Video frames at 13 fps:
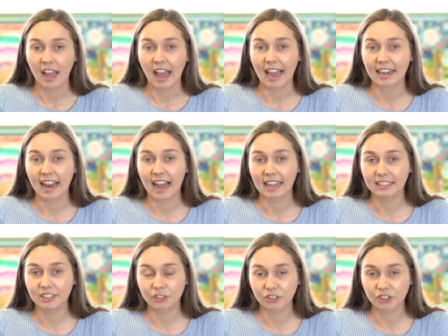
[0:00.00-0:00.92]
And
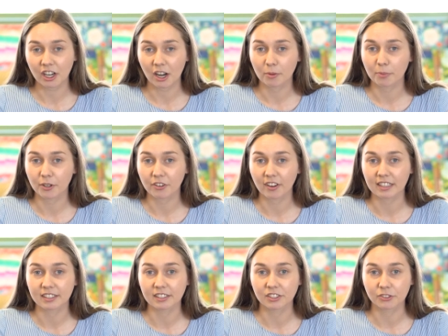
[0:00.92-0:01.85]
as your child
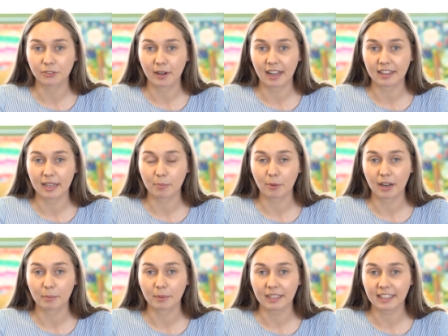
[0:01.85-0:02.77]
progresses throughout their
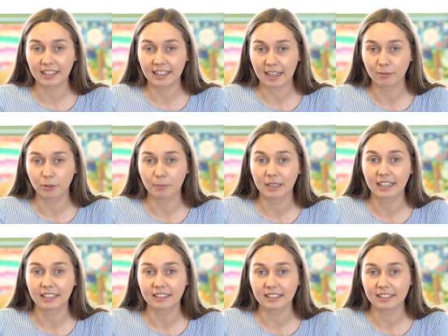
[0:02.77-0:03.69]
prep year, they will
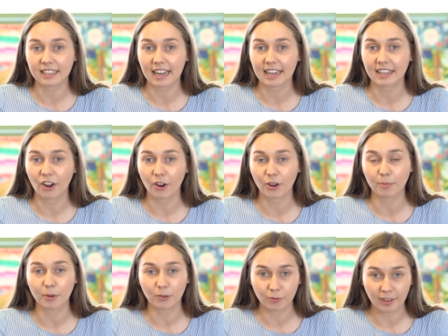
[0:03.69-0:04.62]
begin to take
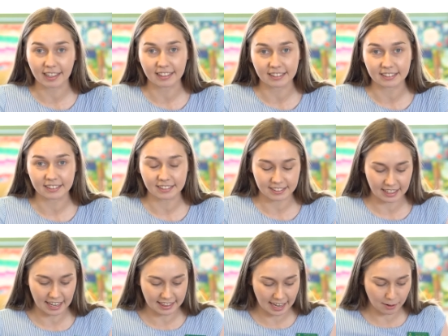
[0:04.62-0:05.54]
home readers,
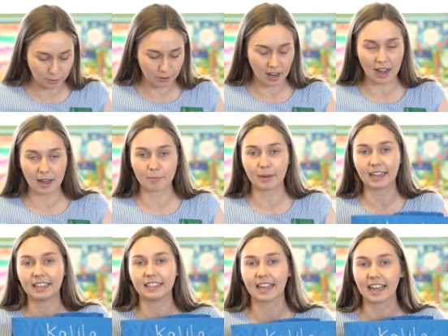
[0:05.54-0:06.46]
and that will come
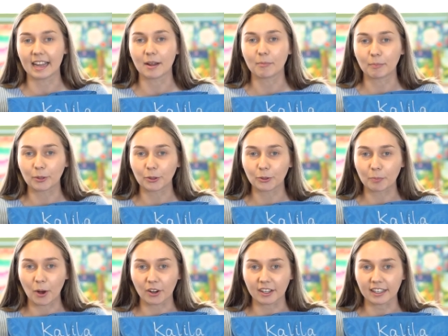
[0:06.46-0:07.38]
in their blue
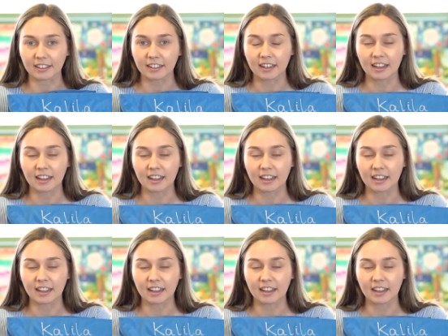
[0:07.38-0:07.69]
pocket.